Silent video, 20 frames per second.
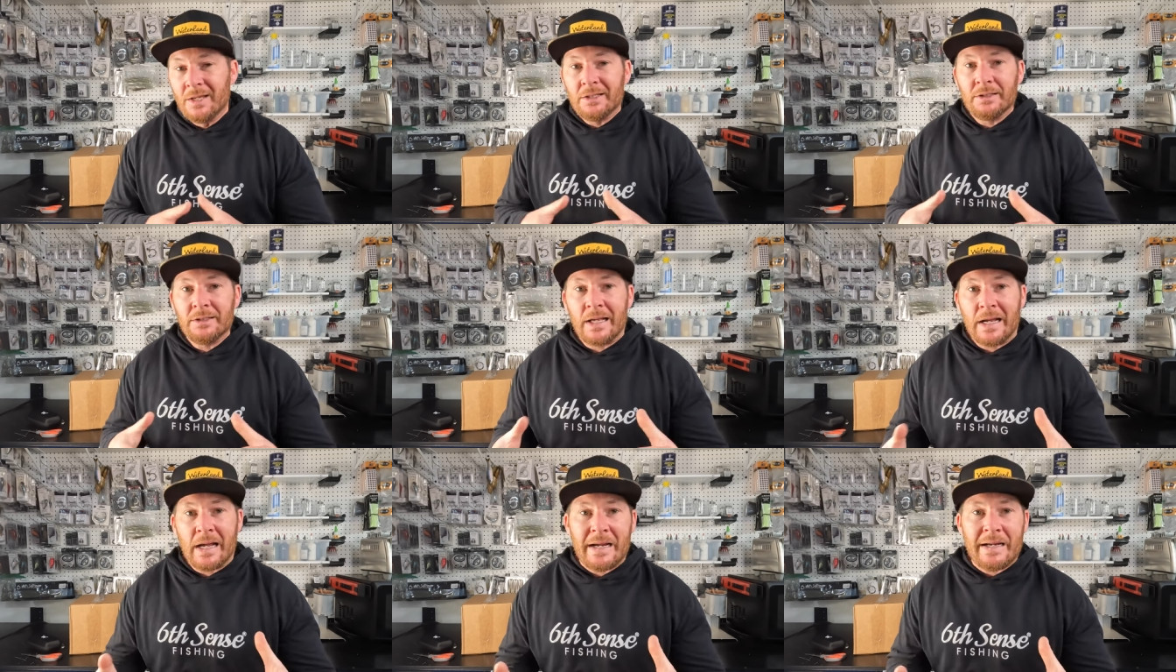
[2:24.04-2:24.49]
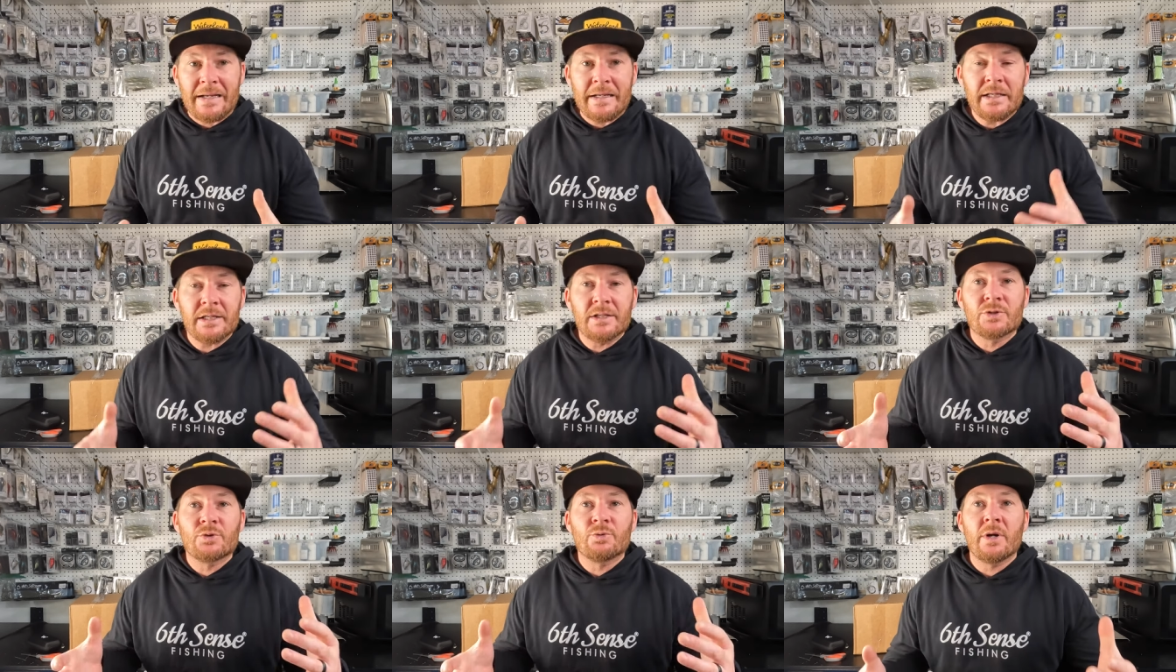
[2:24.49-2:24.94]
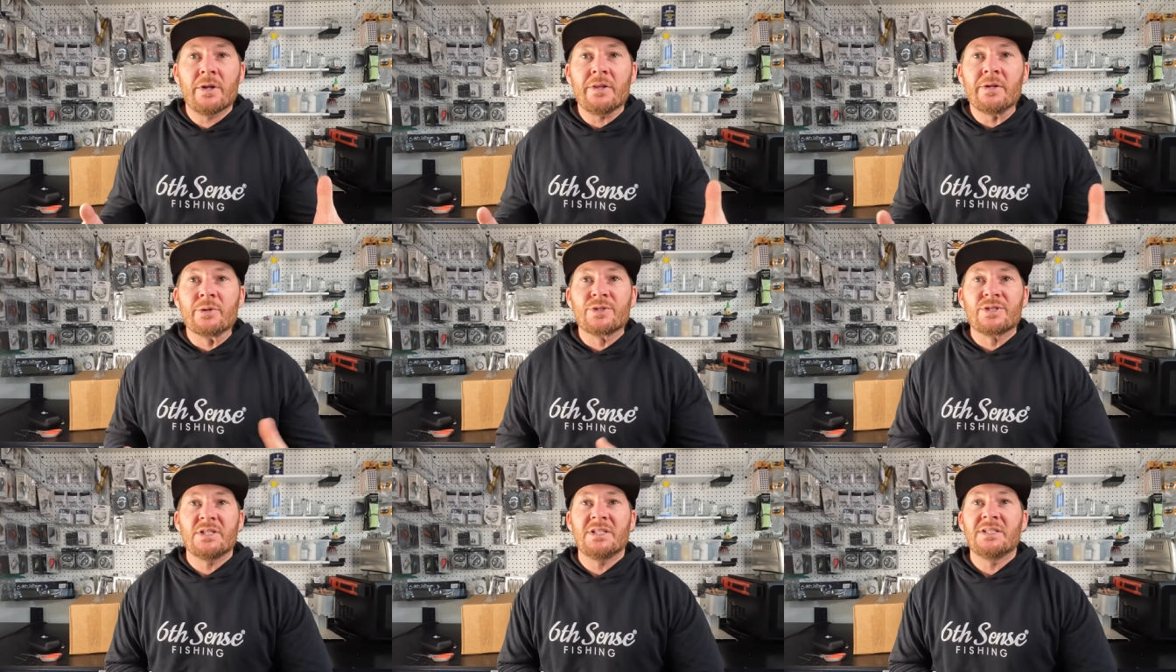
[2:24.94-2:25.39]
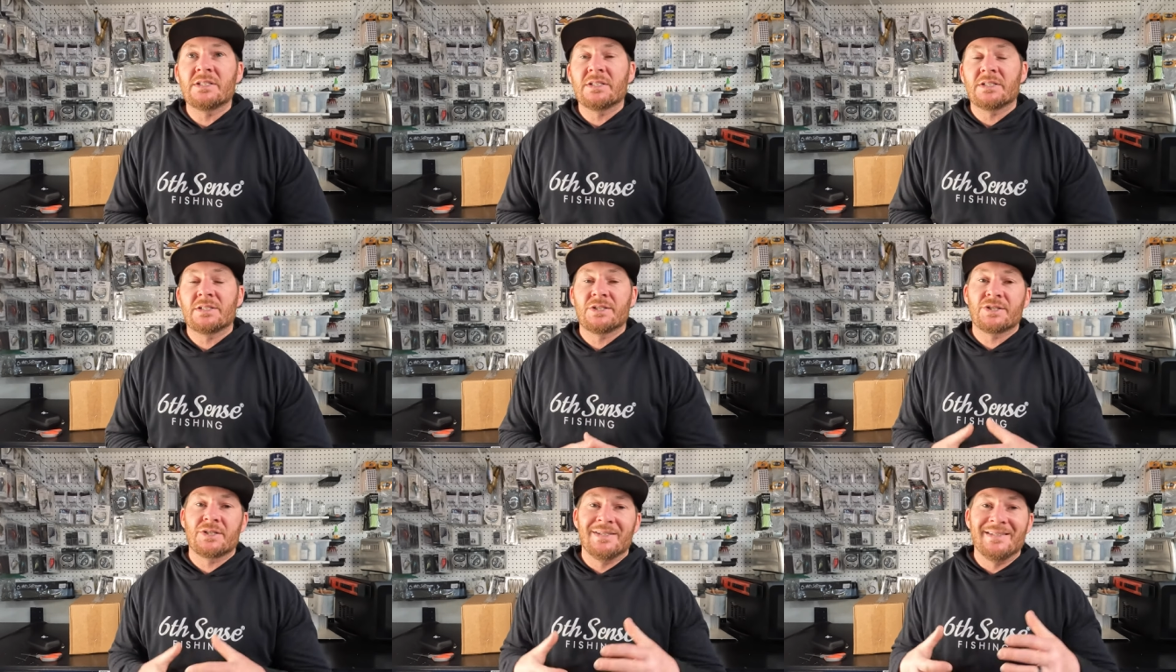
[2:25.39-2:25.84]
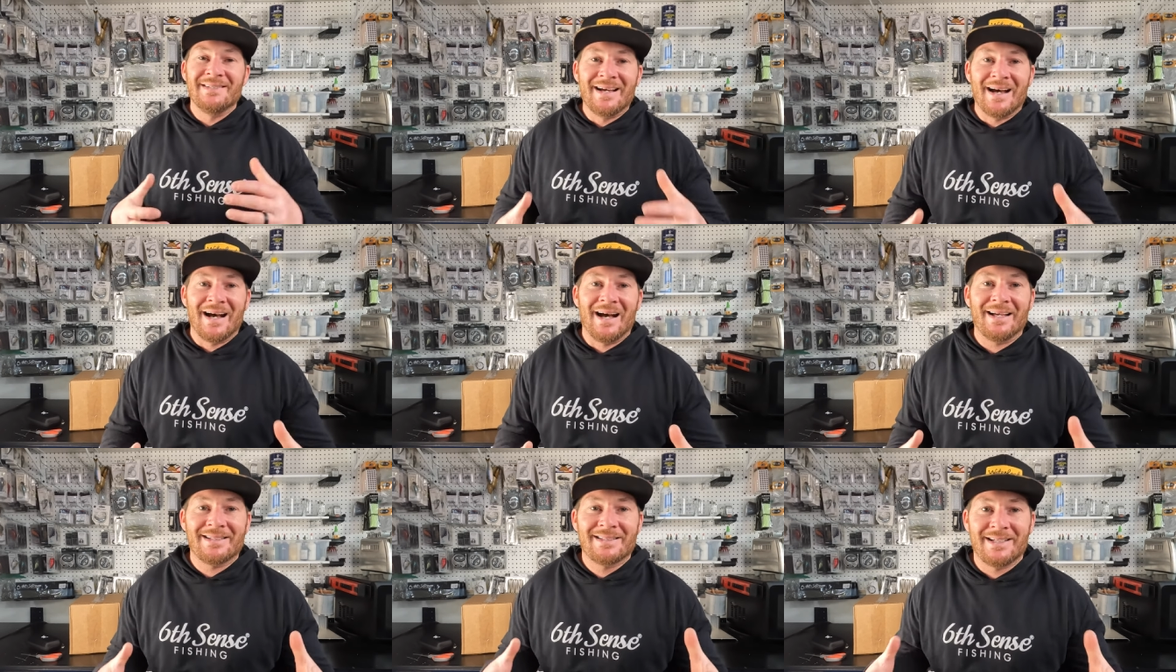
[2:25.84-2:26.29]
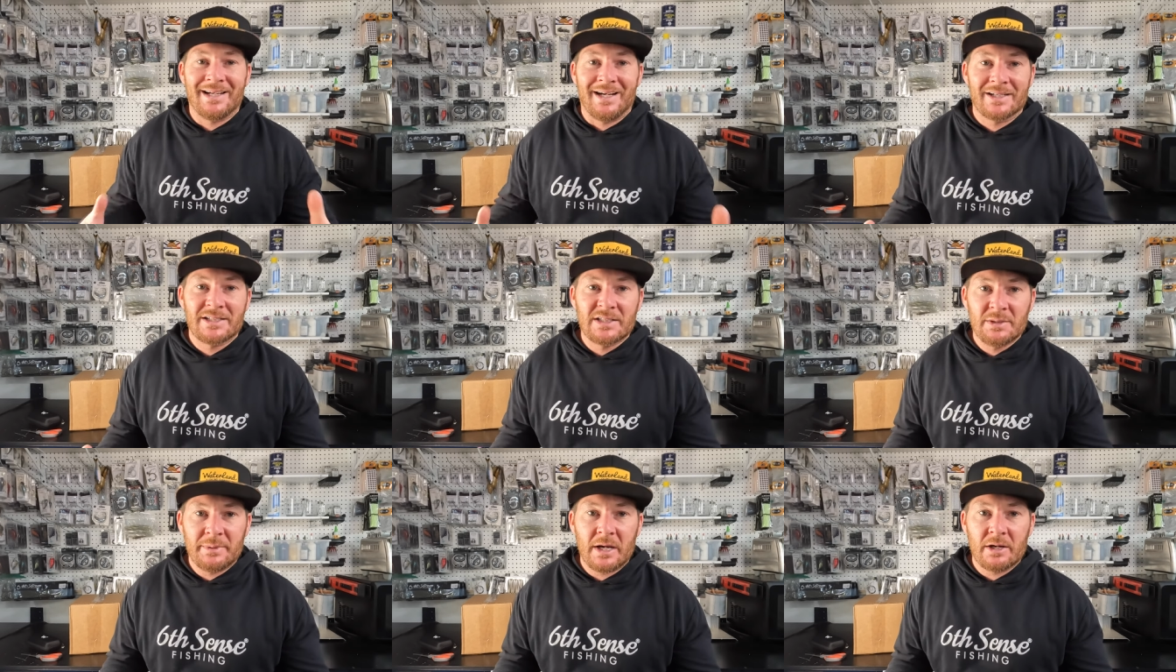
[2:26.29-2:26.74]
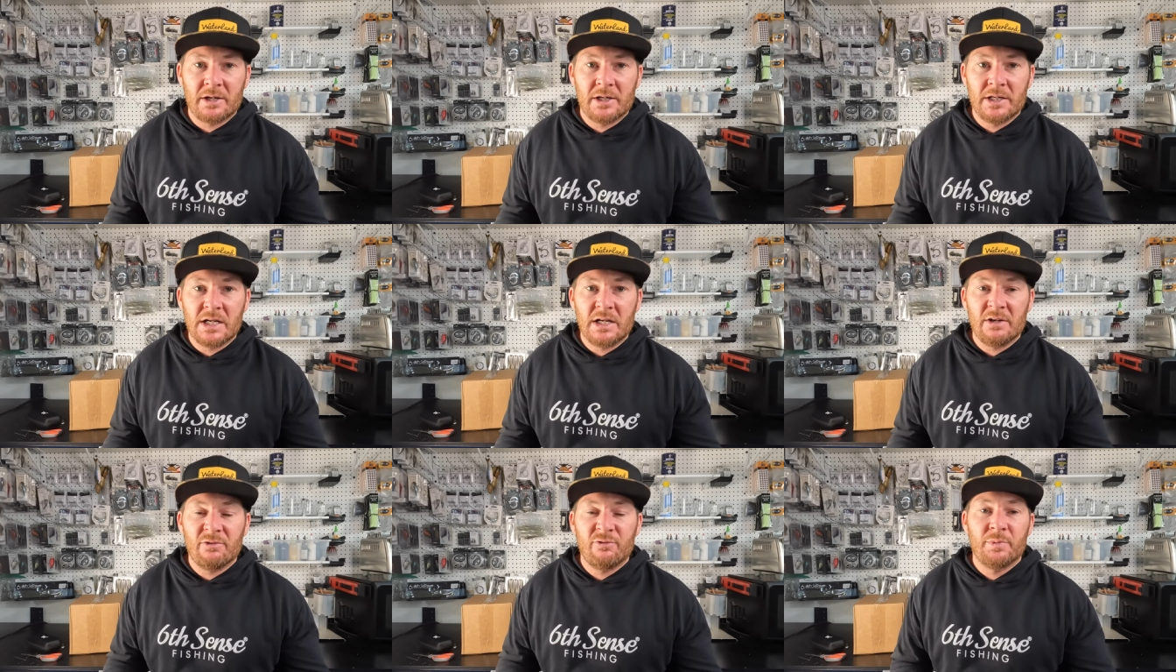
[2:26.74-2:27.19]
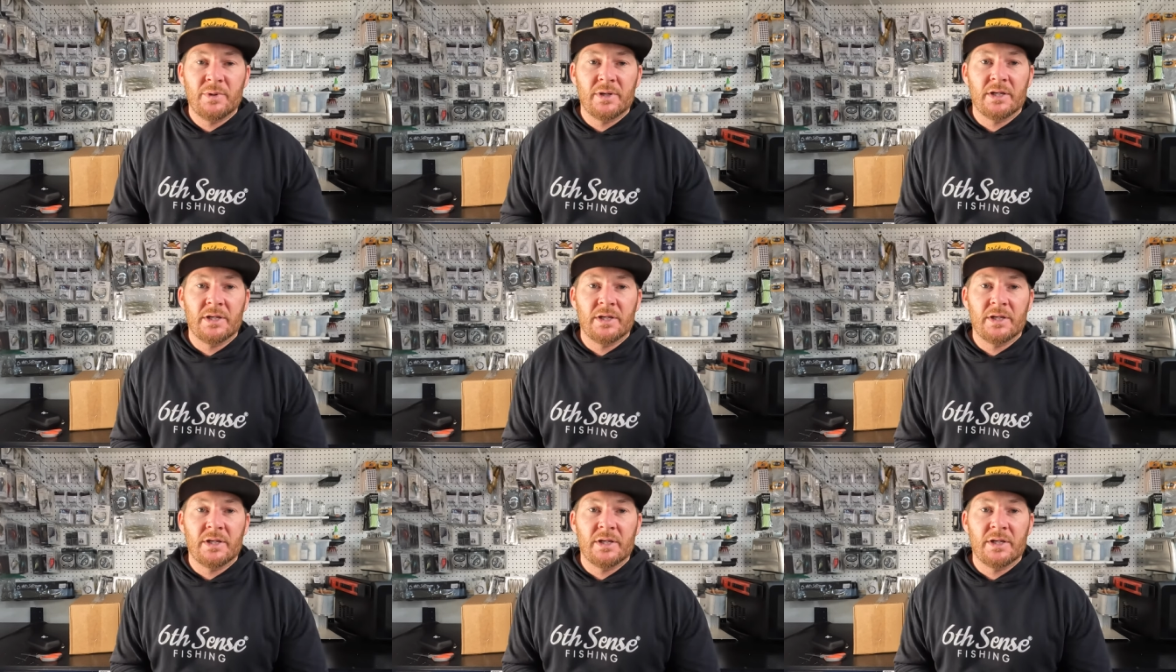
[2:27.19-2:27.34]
Line is one of those things that's just not talked about enough,